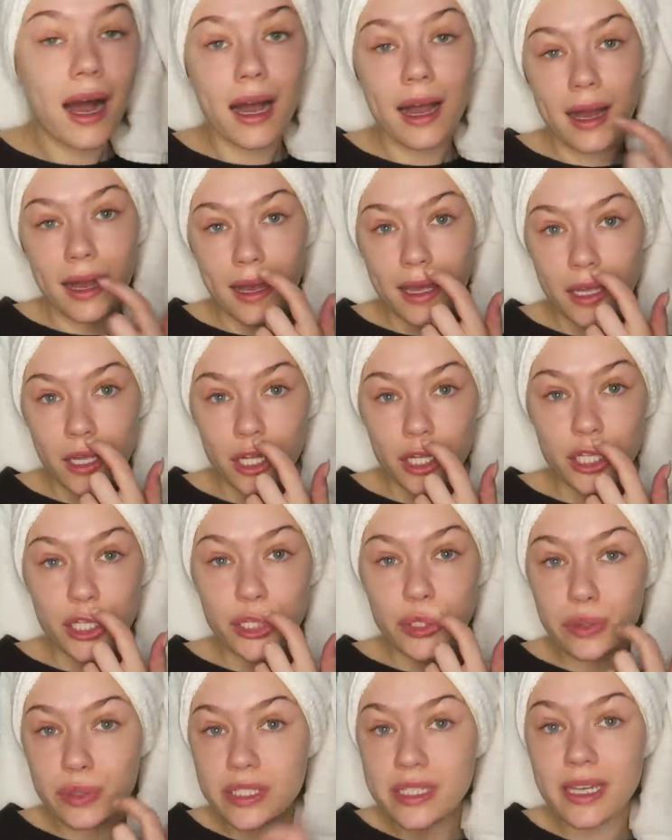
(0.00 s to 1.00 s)
I
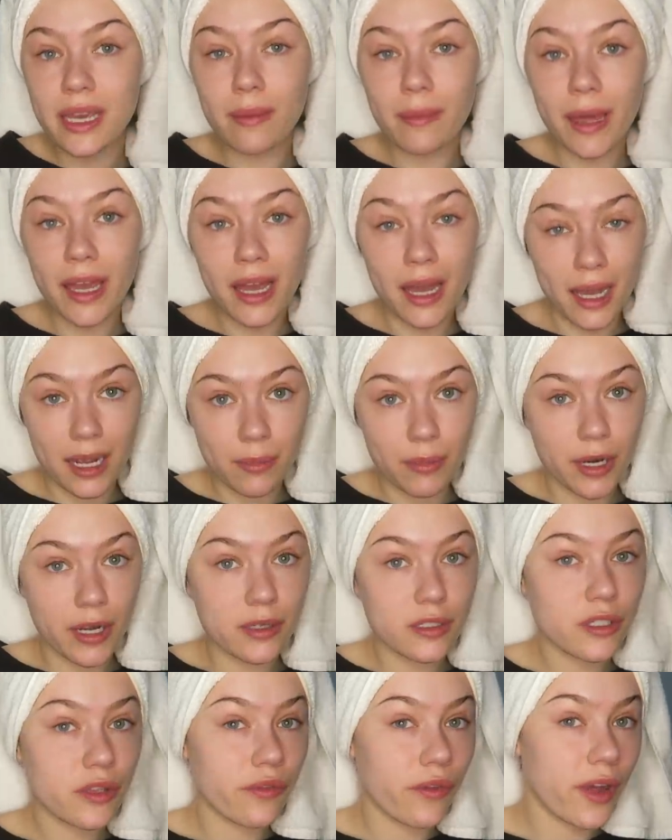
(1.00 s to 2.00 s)
used to get my
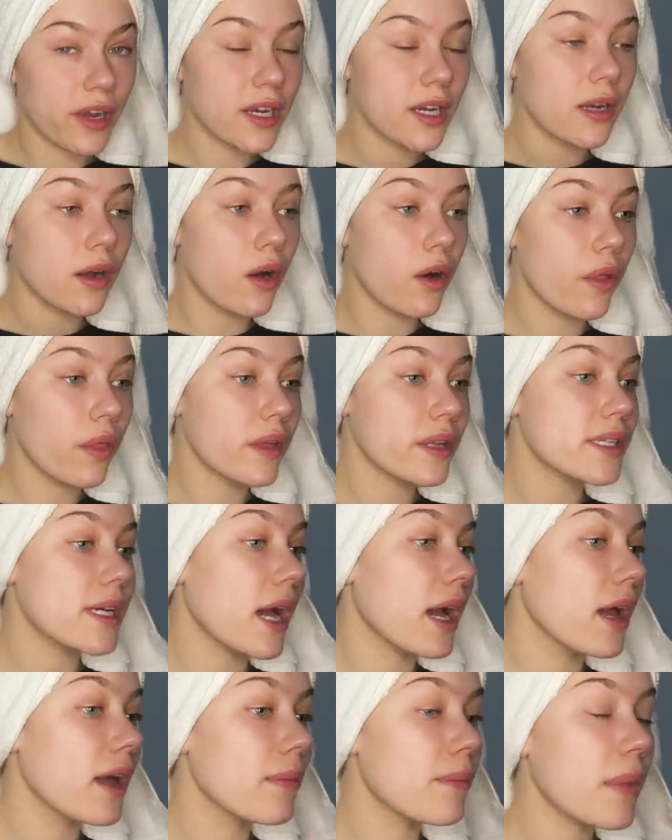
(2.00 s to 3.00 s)
eyebrows threaded all the
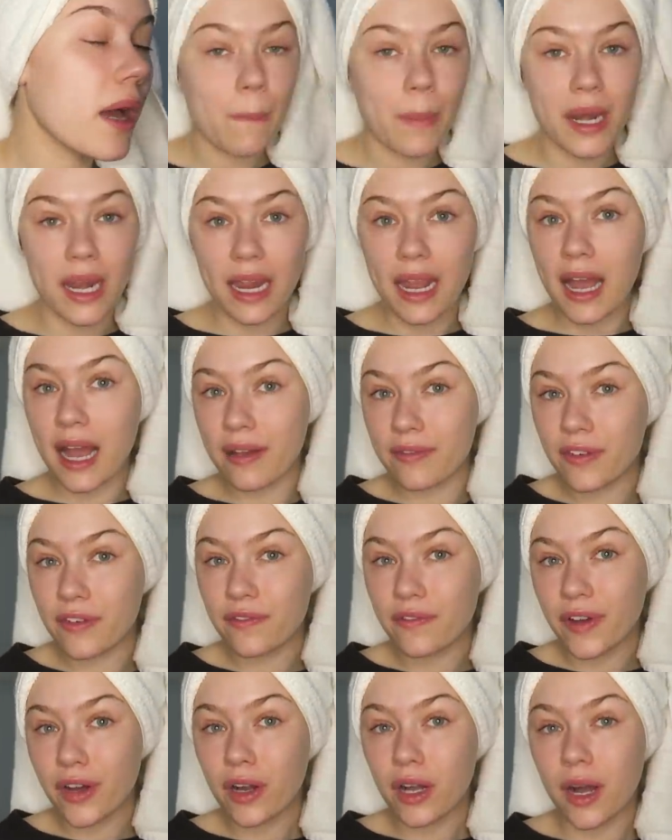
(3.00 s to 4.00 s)
time, but I
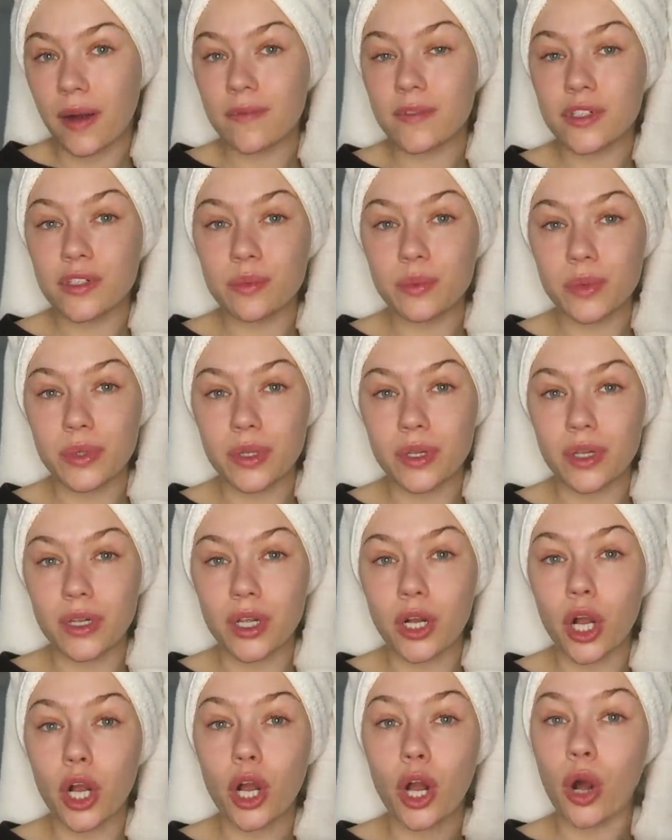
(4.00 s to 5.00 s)
haven't felt
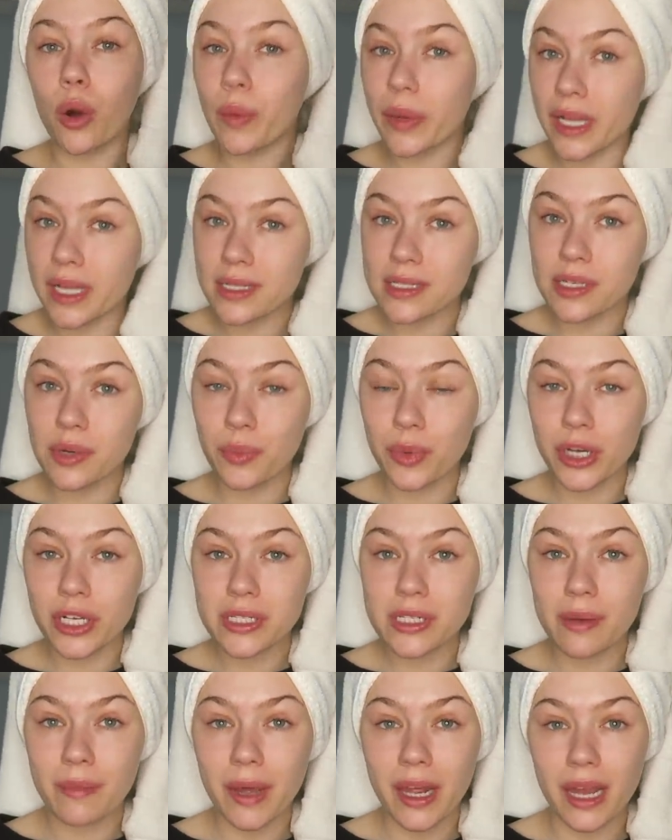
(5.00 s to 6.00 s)
comfortable going somewhere
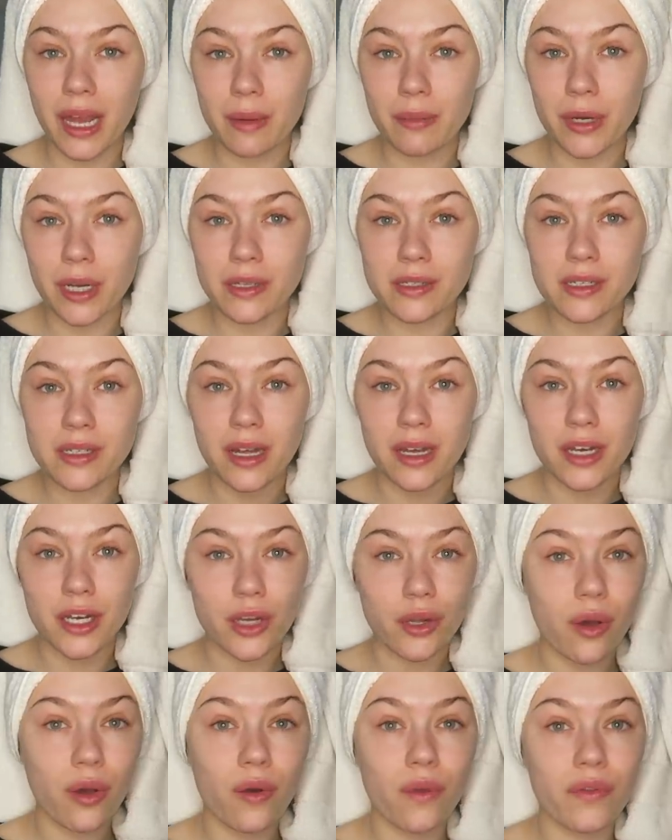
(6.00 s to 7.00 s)
to get my eyebrows done
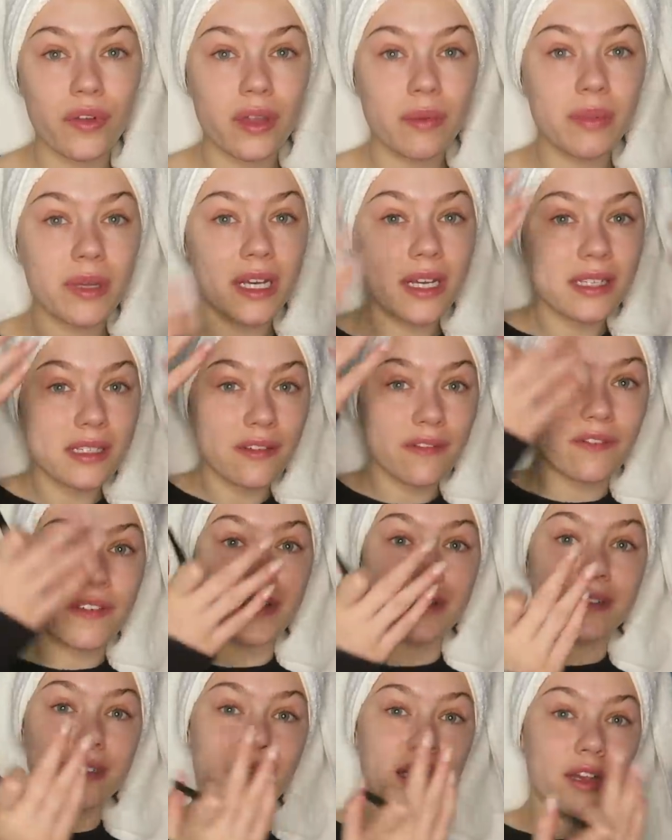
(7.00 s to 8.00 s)
in COVID because it
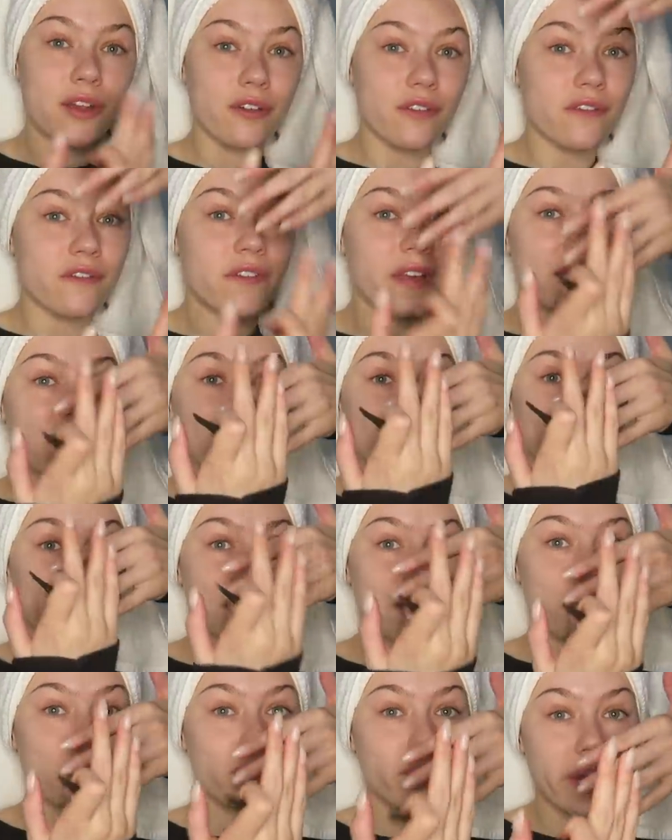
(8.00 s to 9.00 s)
feels like your face is
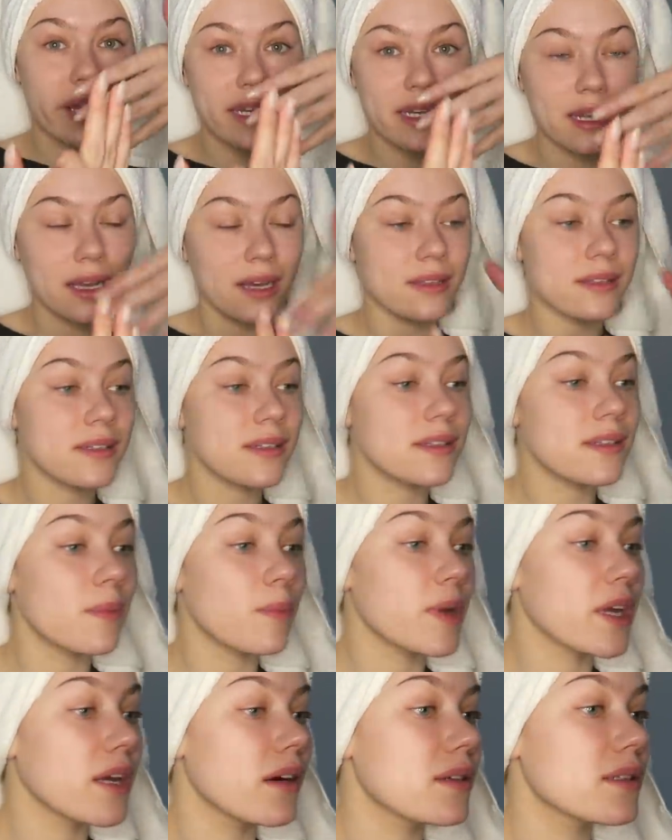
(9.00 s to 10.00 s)
like right next to
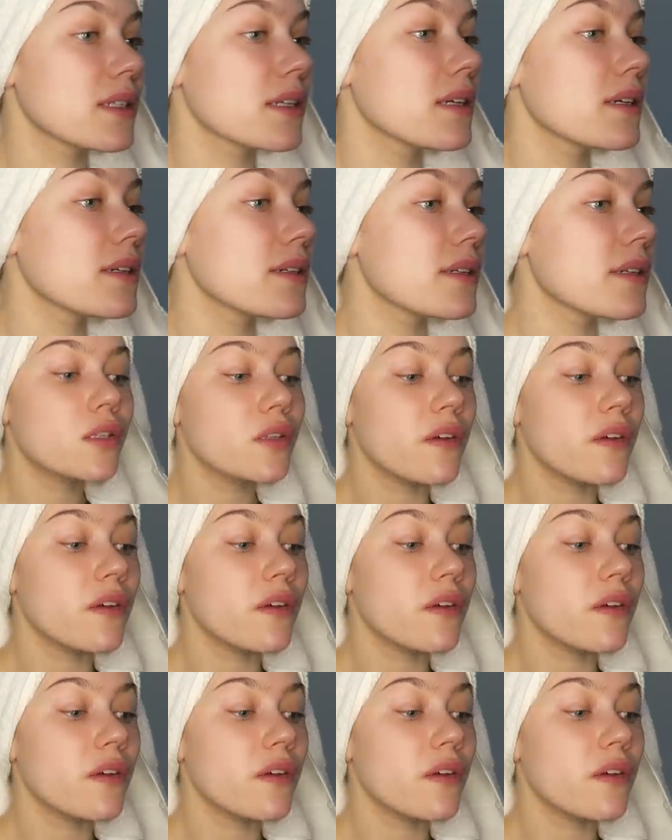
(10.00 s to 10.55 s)
somebody else's.